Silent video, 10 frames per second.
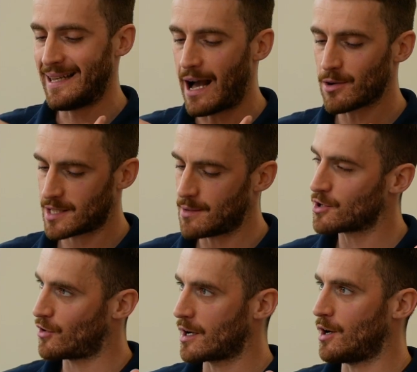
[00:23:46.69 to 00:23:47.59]
Now it's time
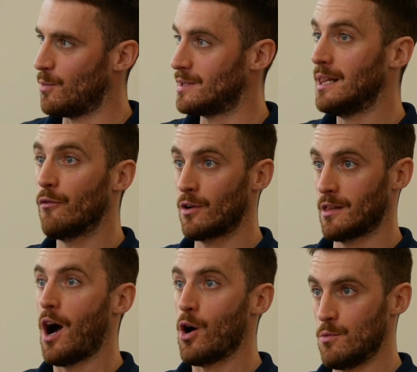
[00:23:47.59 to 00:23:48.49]
to crack on with delivering
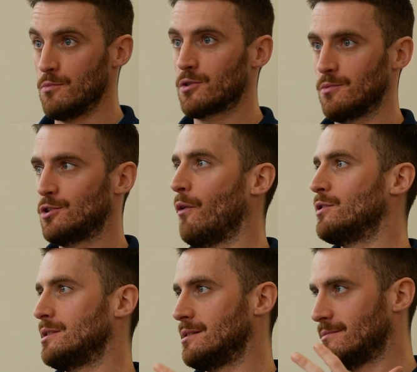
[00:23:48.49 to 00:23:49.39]
the homes, which
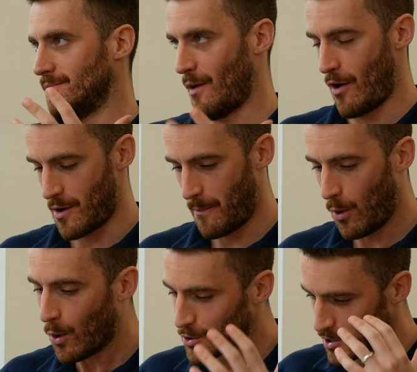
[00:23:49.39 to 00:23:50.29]
obviously is a very
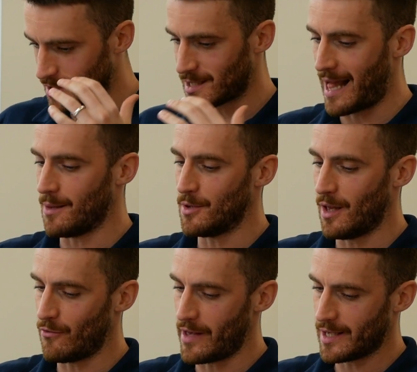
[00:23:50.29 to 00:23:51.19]
important element
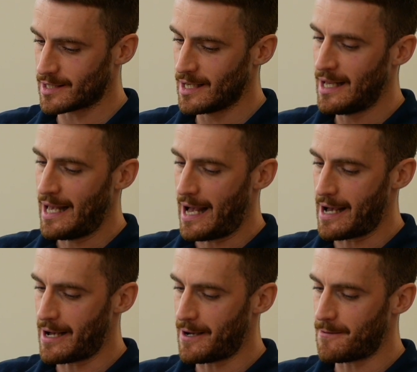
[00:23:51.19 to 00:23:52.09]
of this
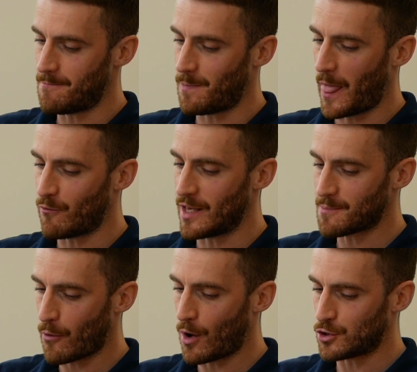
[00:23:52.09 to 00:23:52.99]

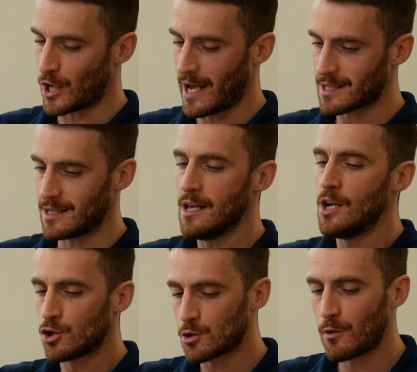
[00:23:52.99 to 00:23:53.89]
project. And
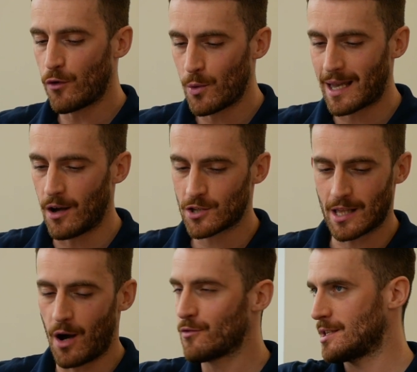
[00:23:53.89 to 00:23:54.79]
just before we get onto
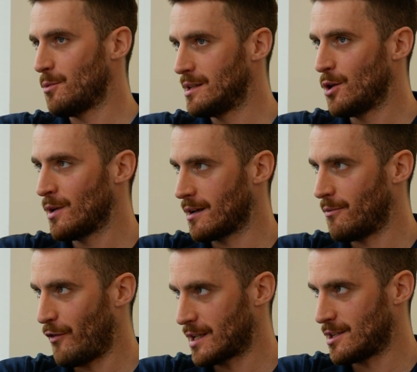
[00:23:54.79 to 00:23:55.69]
that, obviously we're doing a
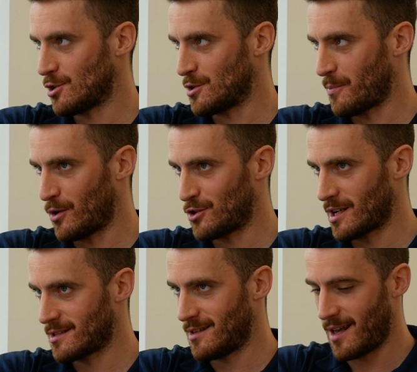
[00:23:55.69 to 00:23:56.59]
fictitious
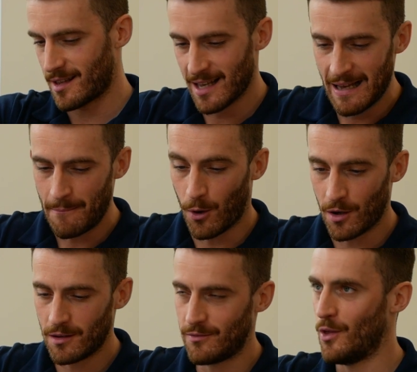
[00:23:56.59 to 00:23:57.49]
project today,
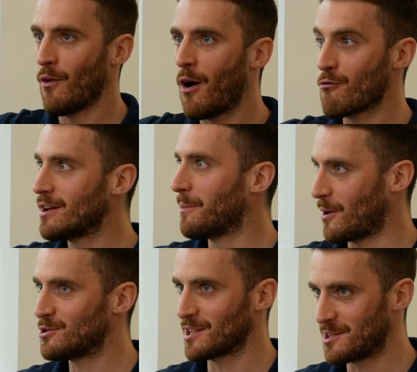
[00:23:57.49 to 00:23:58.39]
but there are real
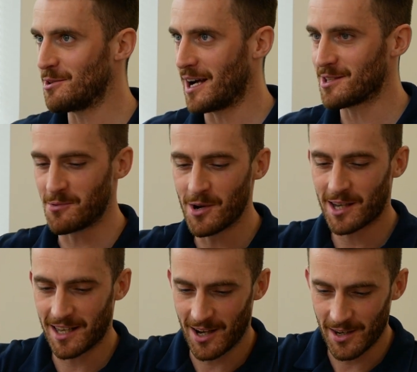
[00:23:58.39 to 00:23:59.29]
projects that you guys are
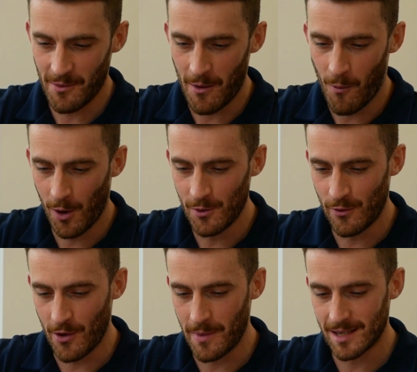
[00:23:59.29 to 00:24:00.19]
working on, and one
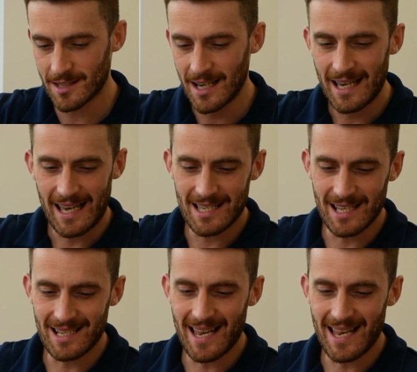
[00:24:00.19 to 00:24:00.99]
of them is in